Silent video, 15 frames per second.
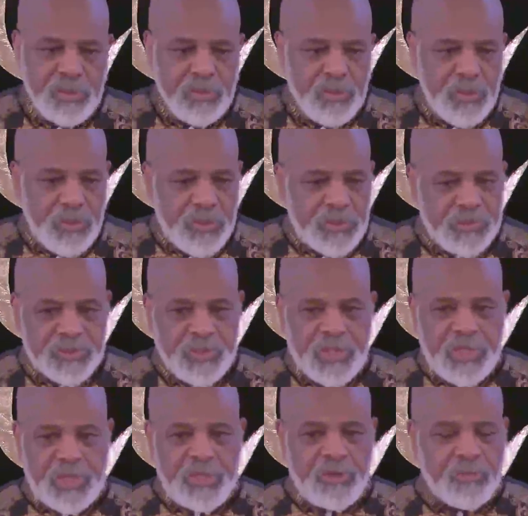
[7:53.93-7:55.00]
It is
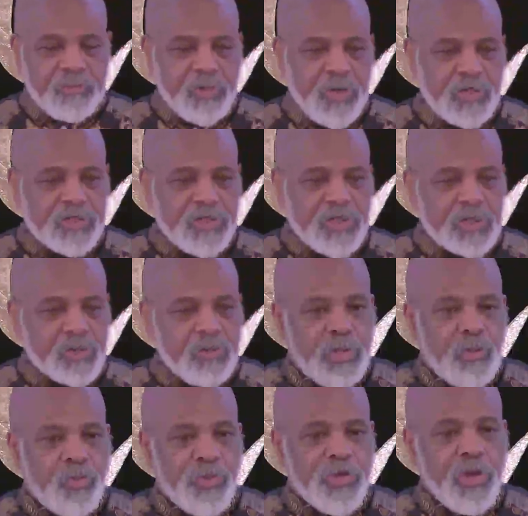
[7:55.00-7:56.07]
not a process
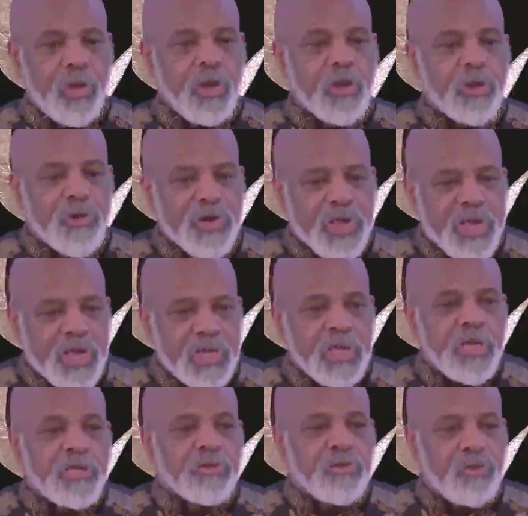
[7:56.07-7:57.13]
where we're learning
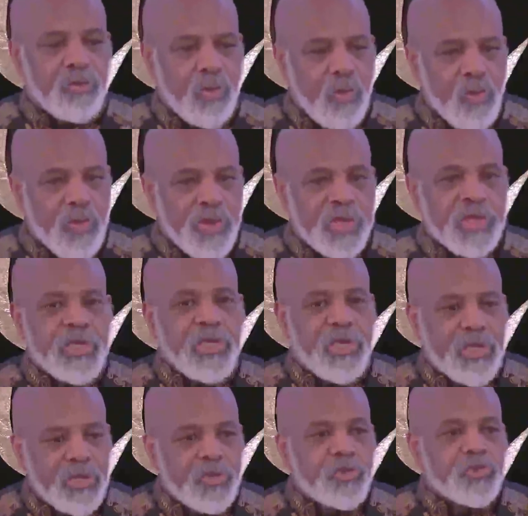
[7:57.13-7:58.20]
and growing
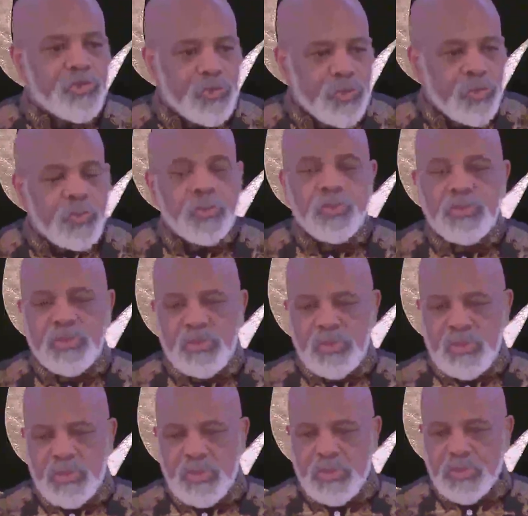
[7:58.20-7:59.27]
into
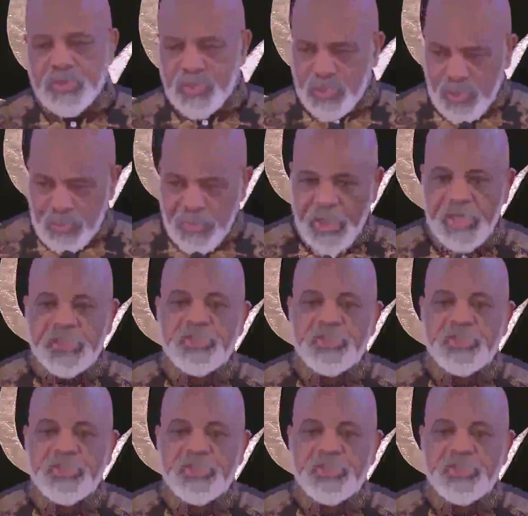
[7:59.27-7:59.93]
so much